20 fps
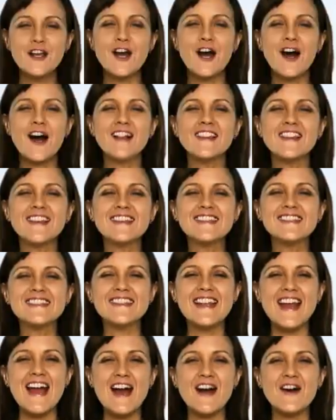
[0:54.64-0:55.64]
Call
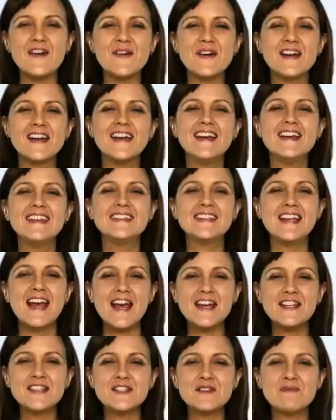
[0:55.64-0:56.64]
us now
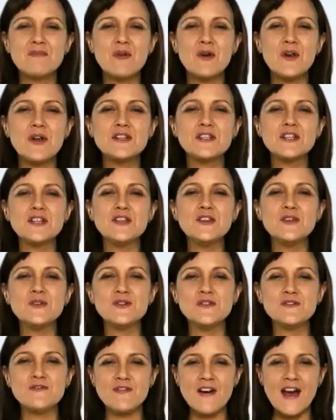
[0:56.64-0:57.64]
tech support to
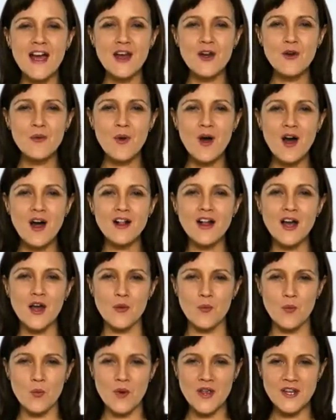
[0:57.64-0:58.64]
use Firewall
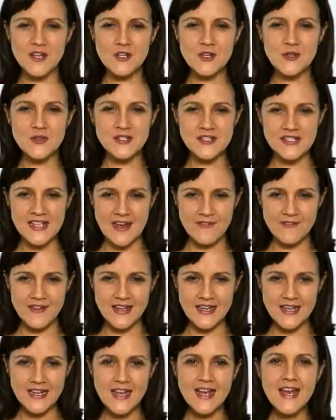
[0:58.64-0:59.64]
on Windows
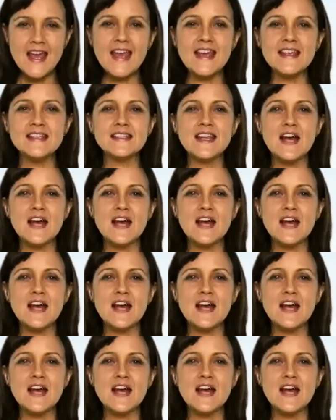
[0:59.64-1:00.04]
7 is